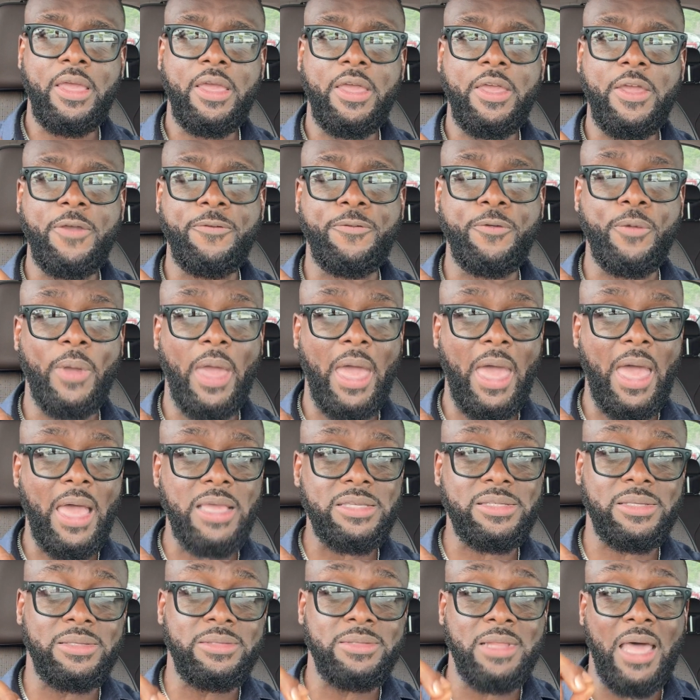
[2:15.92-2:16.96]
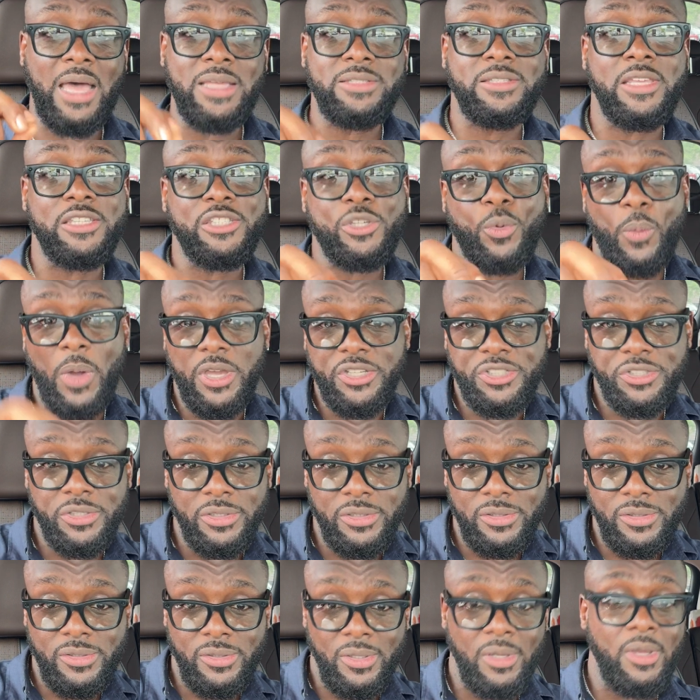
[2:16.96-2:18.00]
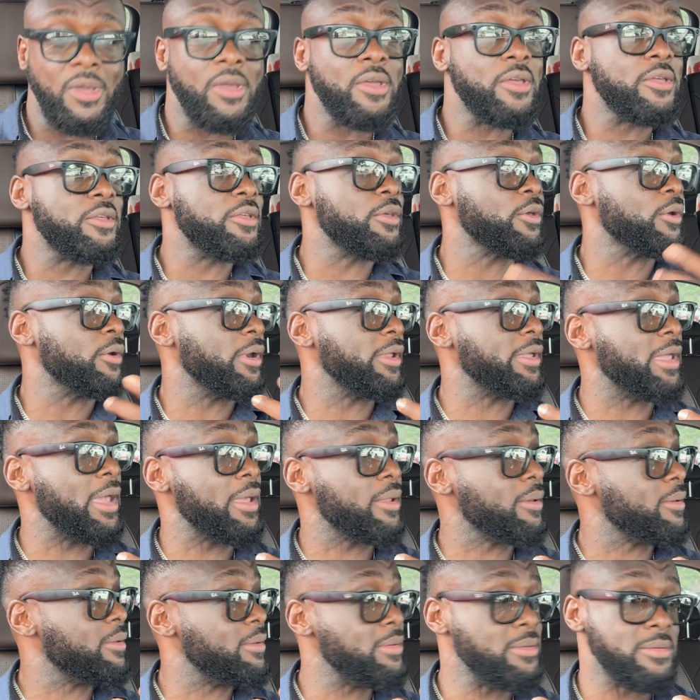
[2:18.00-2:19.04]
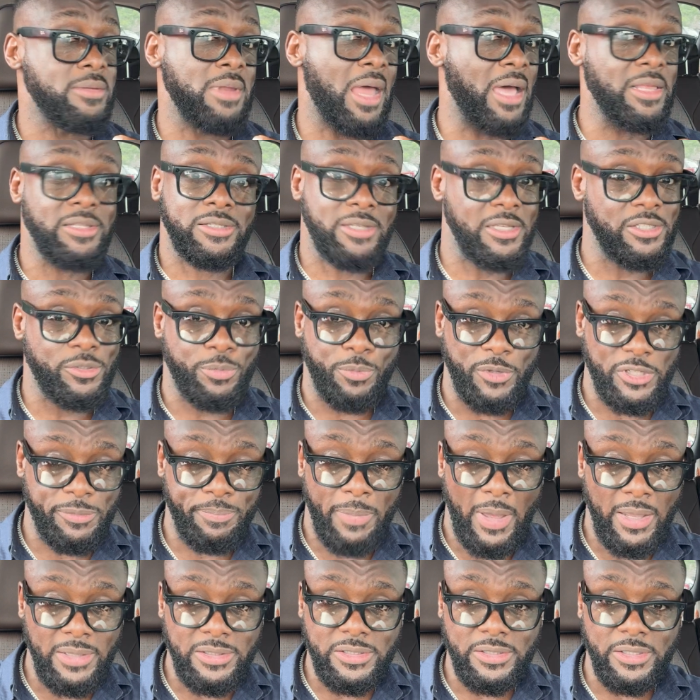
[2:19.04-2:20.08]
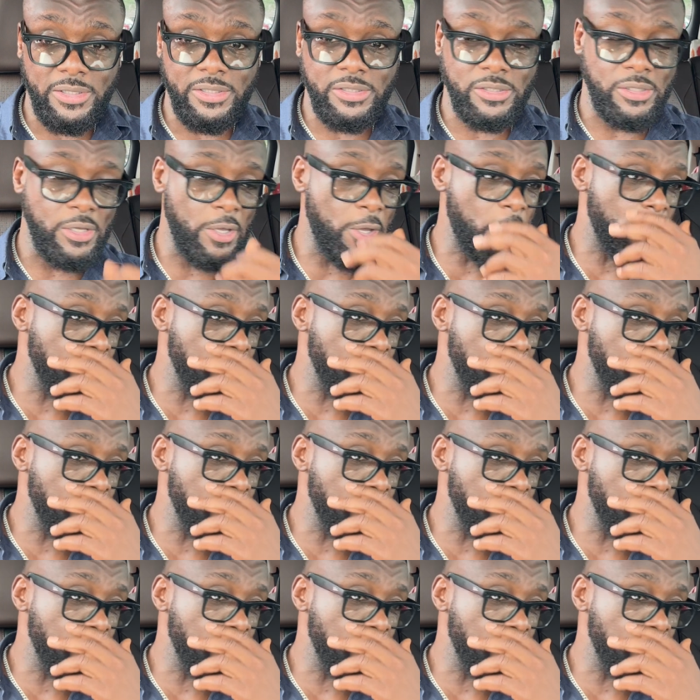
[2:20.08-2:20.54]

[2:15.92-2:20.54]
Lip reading: if you ask nonsense questions, you're going to get nonsense responses.